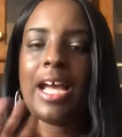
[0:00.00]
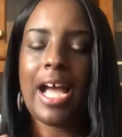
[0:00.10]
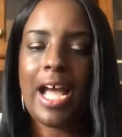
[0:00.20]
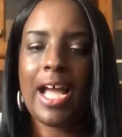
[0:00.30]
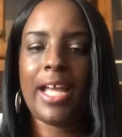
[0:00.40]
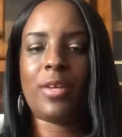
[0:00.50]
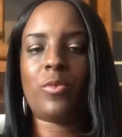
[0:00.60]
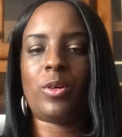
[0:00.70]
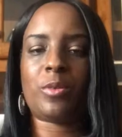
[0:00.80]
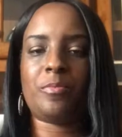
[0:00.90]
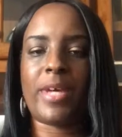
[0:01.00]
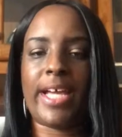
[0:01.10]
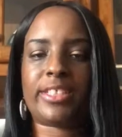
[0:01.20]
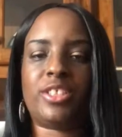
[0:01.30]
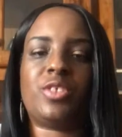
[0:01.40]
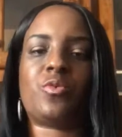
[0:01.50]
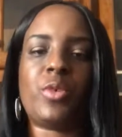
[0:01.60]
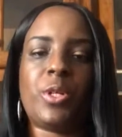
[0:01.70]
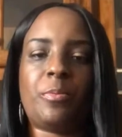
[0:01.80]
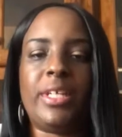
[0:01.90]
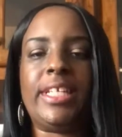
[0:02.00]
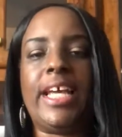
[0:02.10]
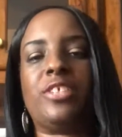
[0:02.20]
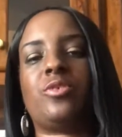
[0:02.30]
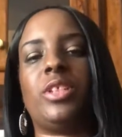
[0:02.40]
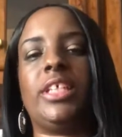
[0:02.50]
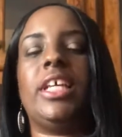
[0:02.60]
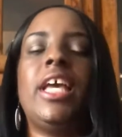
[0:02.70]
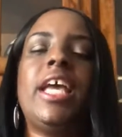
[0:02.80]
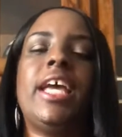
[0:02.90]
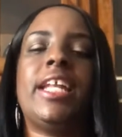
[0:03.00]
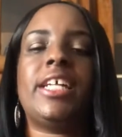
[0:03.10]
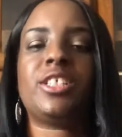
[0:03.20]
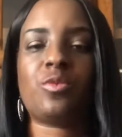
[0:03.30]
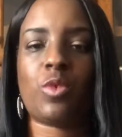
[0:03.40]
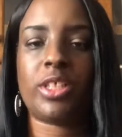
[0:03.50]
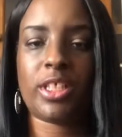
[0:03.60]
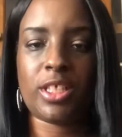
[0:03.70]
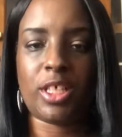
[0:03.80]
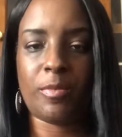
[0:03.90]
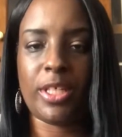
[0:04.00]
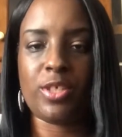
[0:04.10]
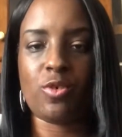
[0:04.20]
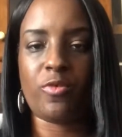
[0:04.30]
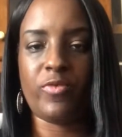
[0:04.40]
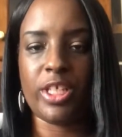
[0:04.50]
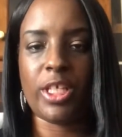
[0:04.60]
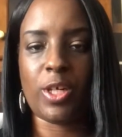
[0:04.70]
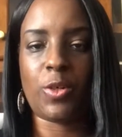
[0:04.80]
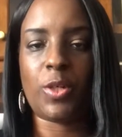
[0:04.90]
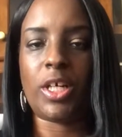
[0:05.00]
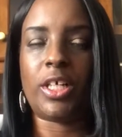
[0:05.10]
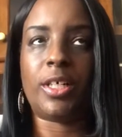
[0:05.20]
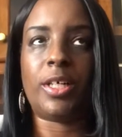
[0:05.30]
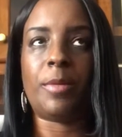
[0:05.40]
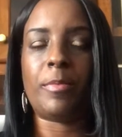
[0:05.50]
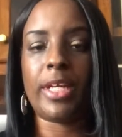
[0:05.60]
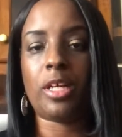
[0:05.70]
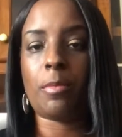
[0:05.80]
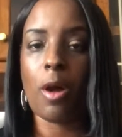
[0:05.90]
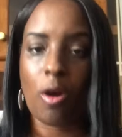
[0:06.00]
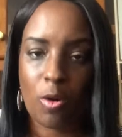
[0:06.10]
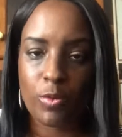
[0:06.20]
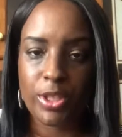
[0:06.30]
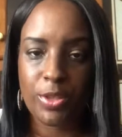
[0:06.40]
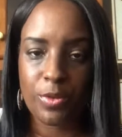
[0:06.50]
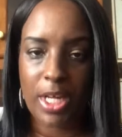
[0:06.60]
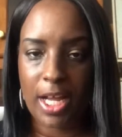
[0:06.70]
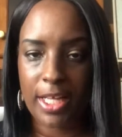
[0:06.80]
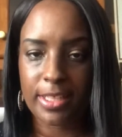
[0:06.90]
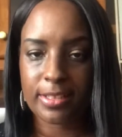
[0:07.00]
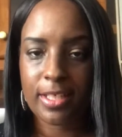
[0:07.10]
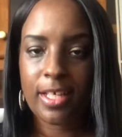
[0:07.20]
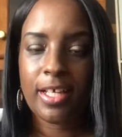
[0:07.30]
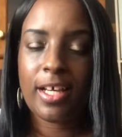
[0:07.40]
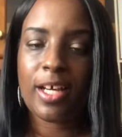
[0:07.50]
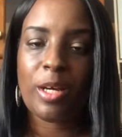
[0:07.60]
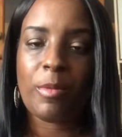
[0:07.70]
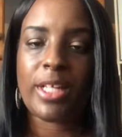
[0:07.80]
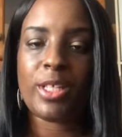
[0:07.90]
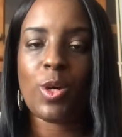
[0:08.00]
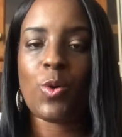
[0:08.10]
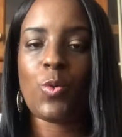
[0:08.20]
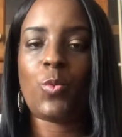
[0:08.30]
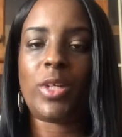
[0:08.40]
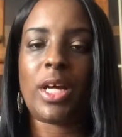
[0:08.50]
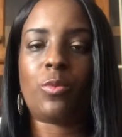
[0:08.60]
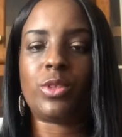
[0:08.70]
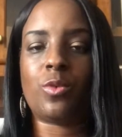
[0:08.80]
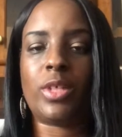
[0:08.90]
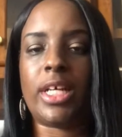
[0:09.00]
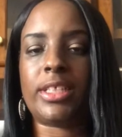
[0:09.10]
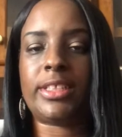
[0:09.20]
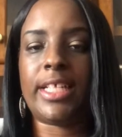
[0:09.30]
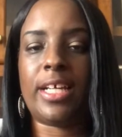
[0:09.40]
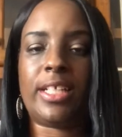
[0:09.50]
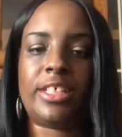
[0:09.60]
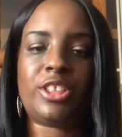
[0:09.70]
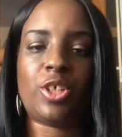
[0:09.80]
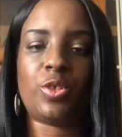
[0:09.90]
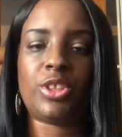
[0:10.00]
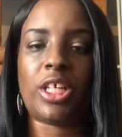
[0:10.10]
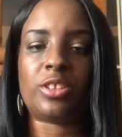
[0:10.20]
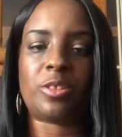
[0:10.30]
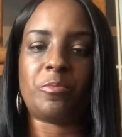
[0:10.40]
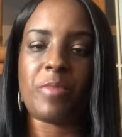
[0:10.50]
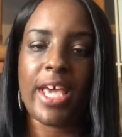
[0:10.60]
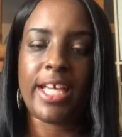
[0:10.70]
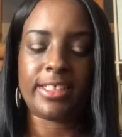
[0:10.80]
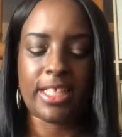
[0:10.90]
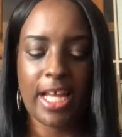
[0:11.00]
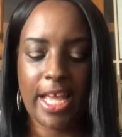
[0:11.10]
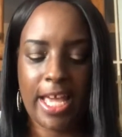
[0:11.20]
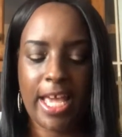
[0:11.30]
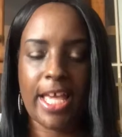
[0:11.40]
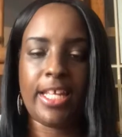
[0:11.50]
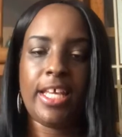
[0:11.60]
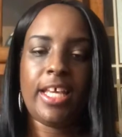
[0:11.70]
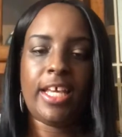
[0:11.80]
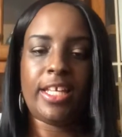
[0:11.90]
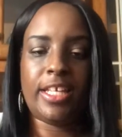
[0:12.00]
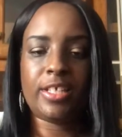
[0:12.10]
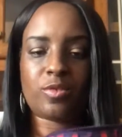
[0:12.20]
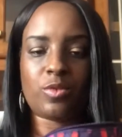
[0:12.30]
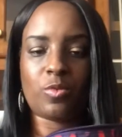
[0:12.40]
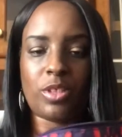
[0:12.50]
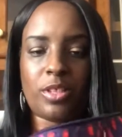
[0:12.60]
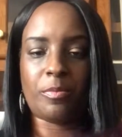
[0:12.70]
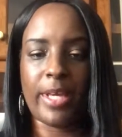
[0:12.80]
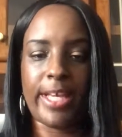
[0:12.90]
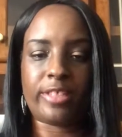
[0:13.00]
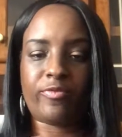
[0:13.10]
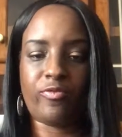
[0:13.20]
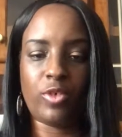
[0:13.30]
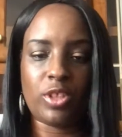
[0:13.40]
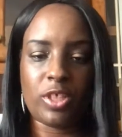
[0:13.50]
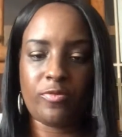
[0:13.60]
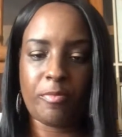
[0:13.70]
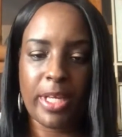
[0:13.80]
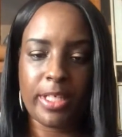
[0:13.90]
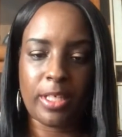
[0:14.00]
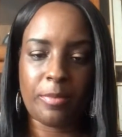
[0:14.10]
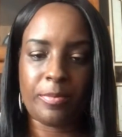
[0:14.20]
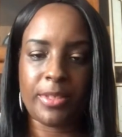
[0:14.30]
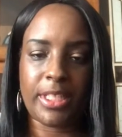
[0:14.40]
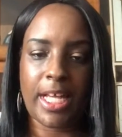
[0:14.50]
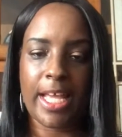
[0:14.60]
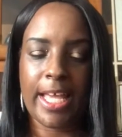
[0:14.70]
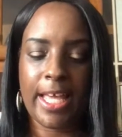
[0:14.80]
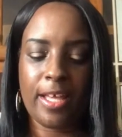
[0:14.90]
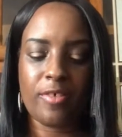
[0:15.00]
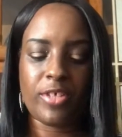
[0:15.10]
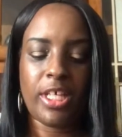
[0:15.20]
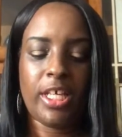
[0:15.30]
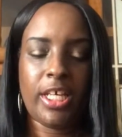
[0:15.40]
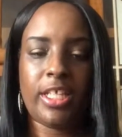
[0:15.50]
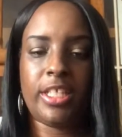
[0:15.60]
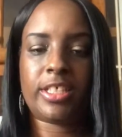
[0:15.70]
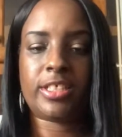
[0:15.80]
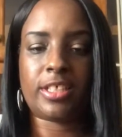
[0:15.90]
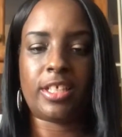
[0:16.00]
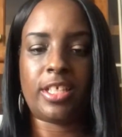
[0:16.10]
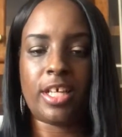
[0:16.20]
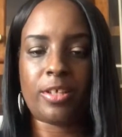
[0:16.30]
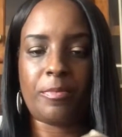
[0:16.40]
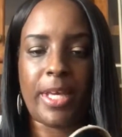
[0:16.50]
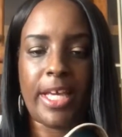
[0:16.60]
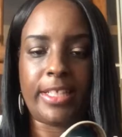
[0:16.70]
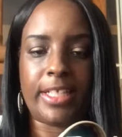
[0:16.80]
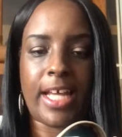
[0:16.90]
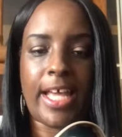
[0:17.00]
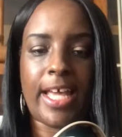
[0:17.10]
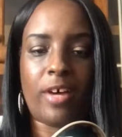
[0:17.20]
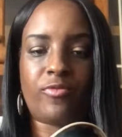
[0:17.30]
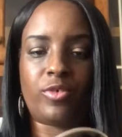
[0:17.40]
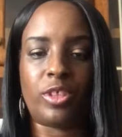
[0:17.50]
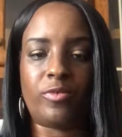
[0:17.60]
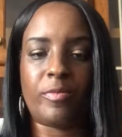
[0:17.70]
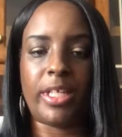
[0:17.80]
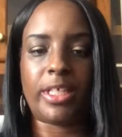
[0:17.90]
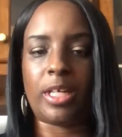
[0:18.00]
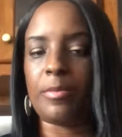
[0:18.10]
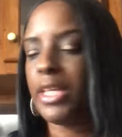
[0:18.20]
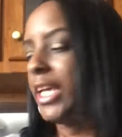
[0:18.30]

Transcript: Hi, welcome back to The Real Me Naturally, and I just wanted to come and do a video, a makeup haul with you guys. I know when I was going out of town, I showed y'all some bags that I had, and this was one of the bags full of makeup that I have, and this is another bag that I have full of makeup,